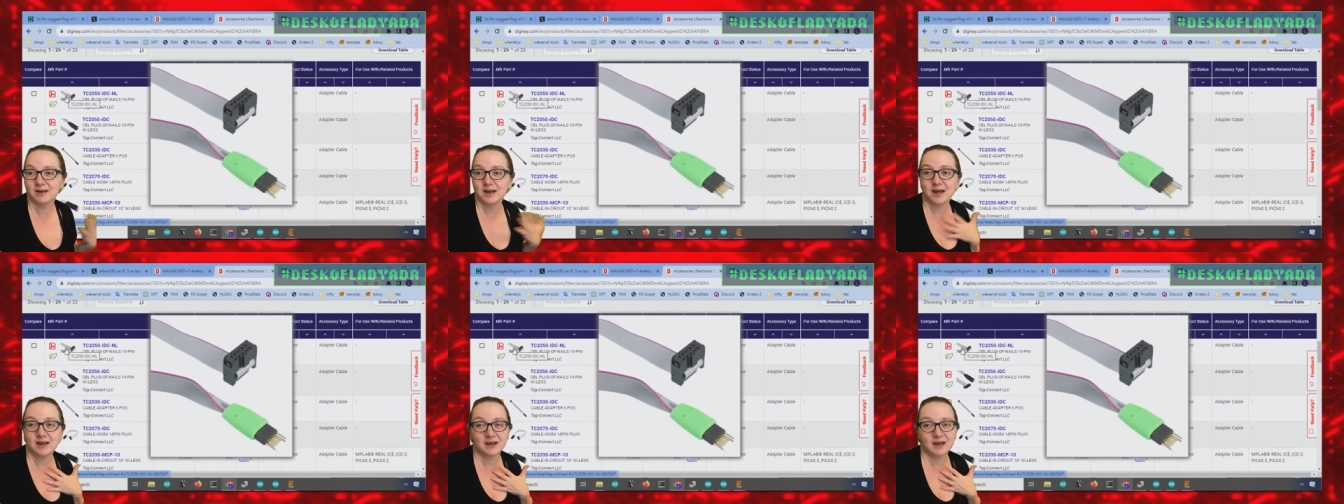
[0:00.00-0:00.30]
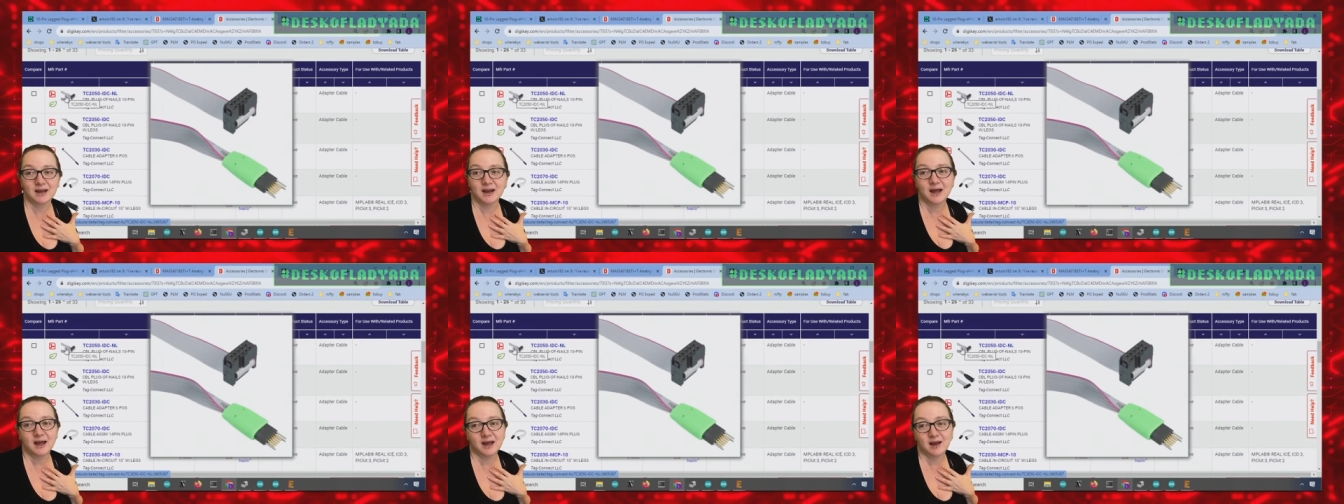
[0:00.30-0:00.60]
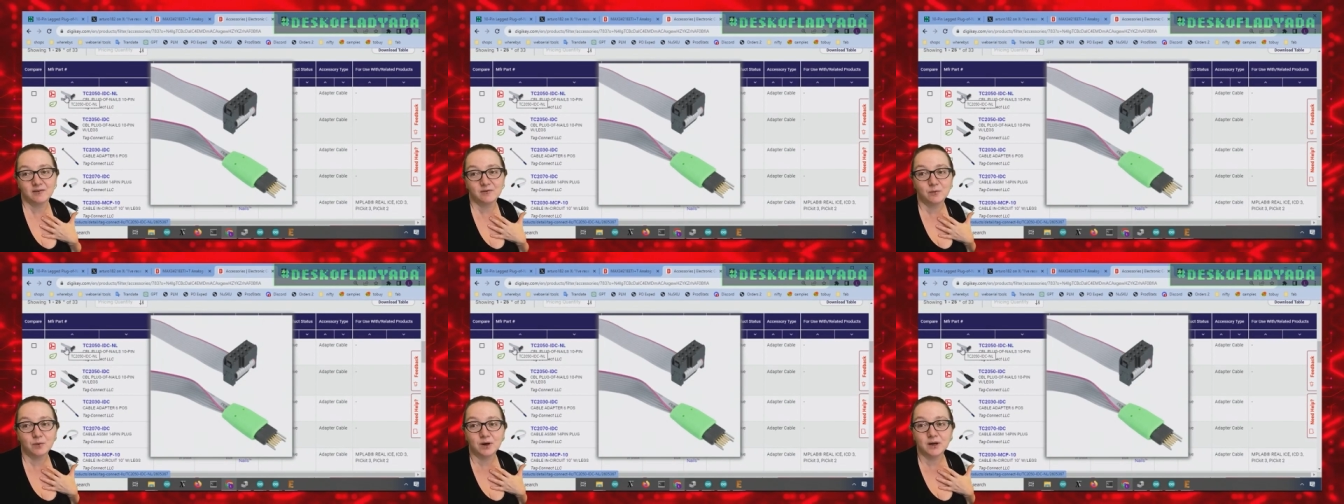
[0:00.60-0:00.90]
Like, again, I
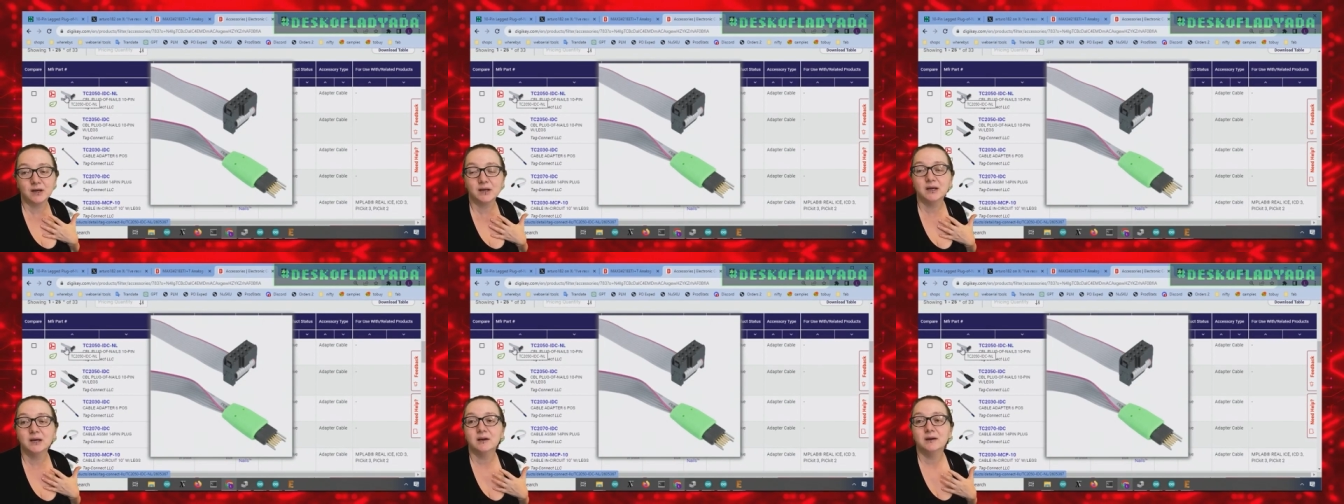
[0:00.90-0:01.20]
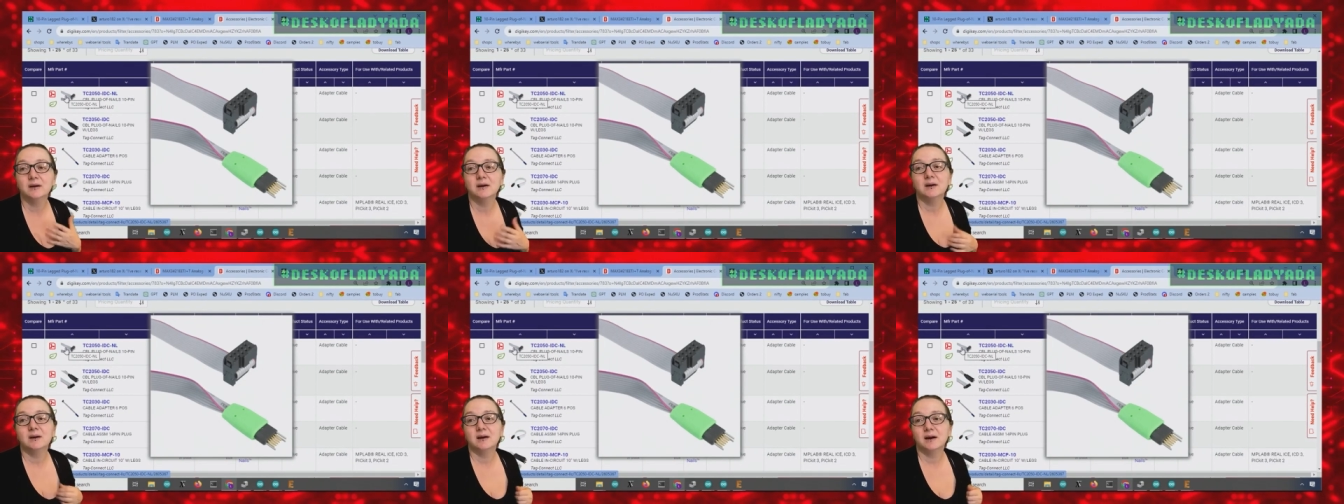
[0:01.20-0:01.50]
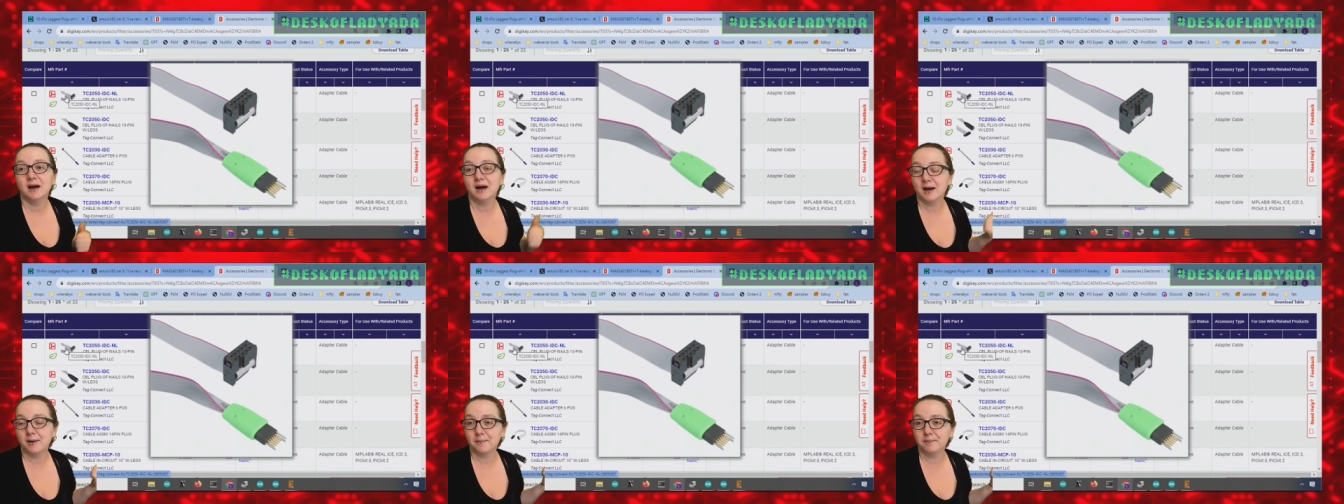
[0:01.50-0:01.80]
have one
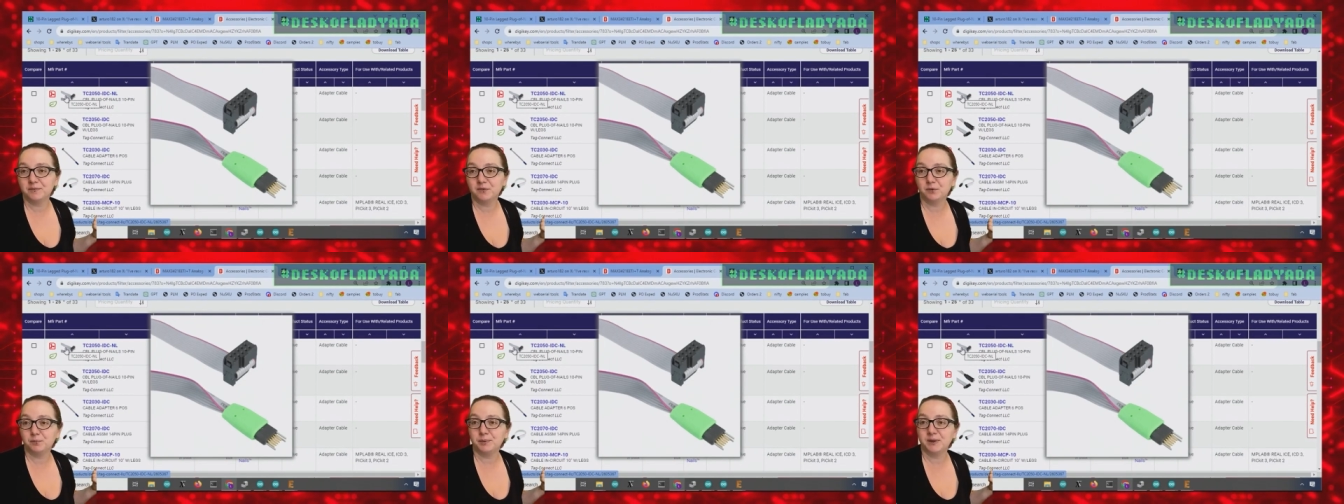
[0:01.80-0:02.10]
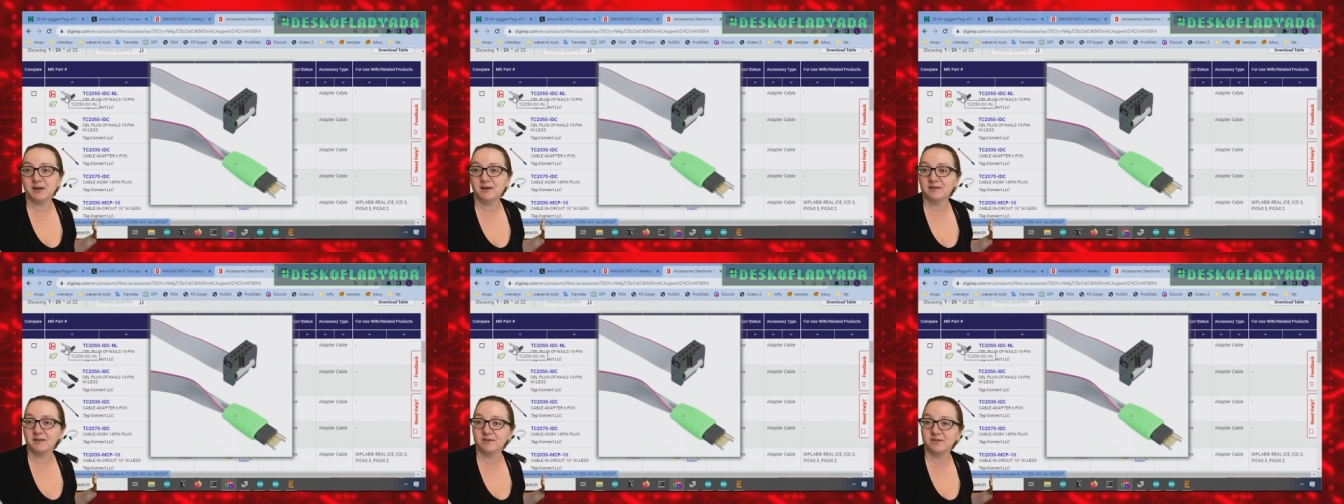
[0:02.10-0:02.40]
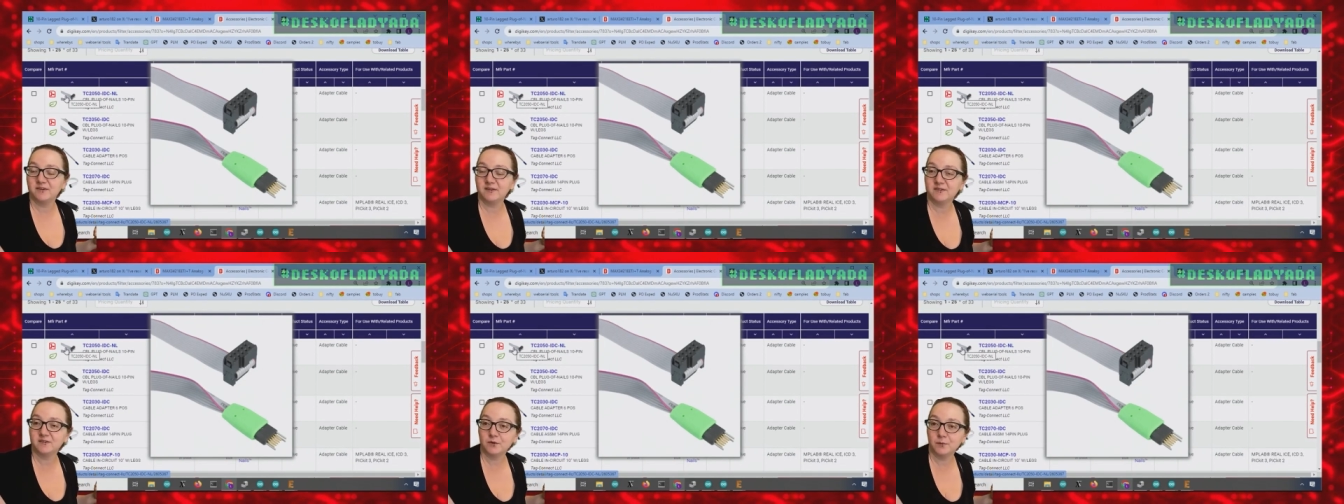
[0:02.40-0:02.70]
um, just because I
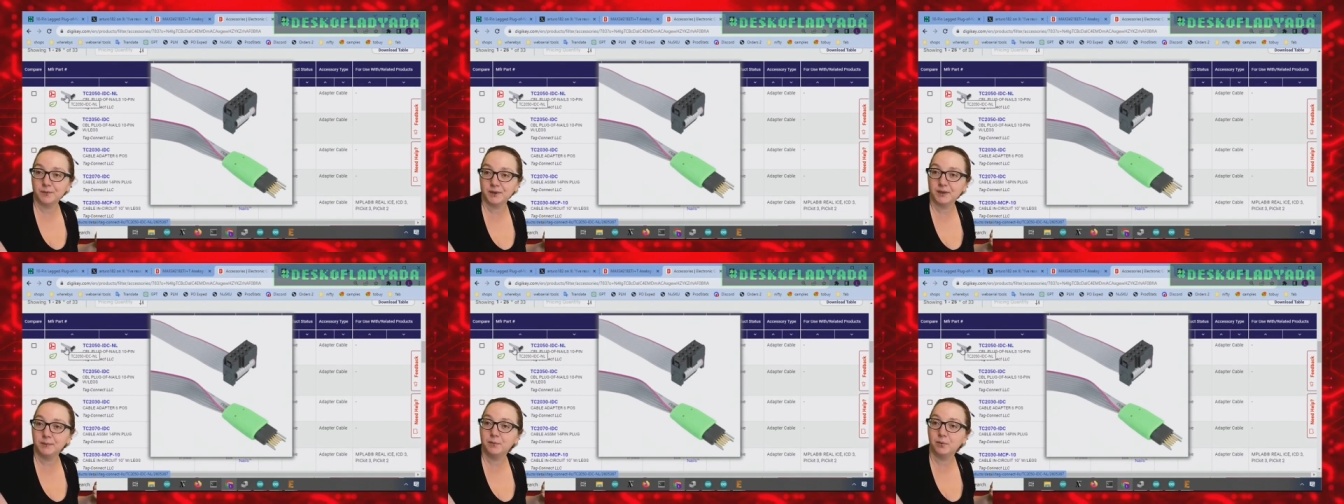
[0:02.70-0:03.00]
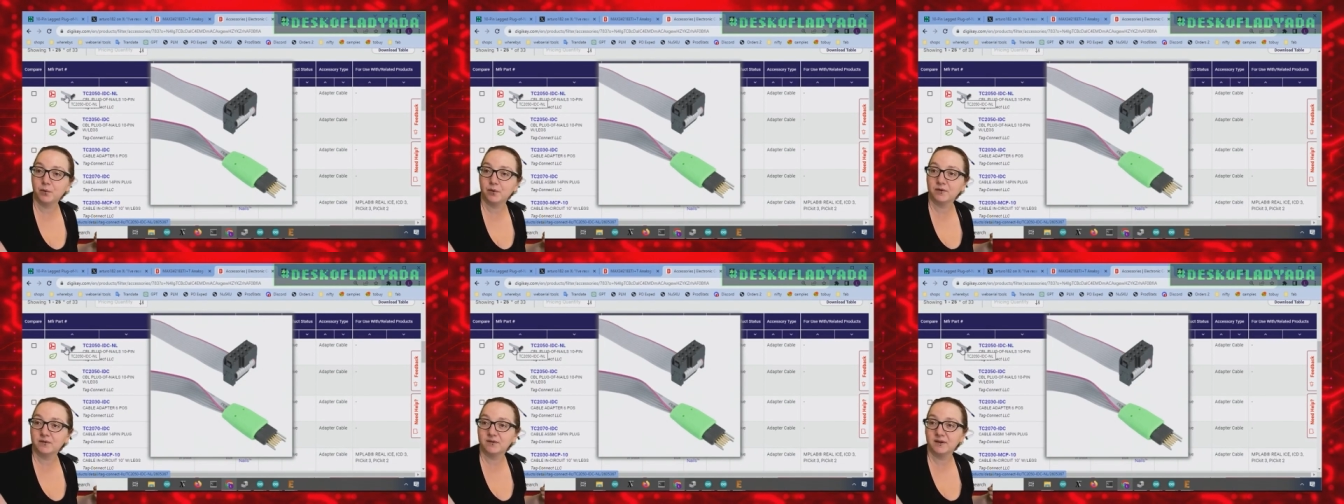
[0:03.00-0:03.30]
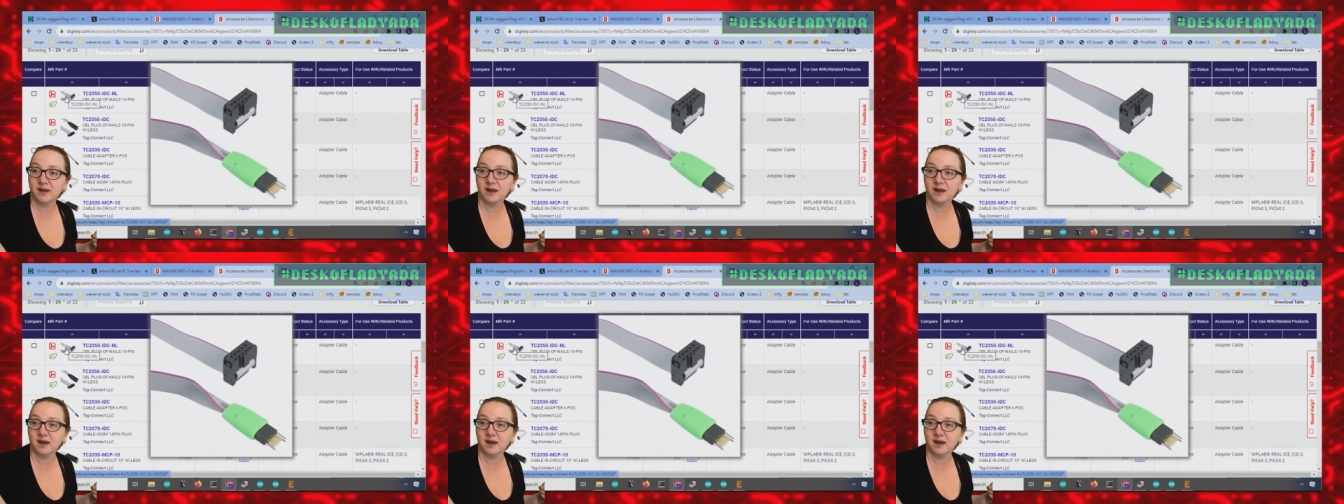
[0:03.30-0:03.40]
see so many boards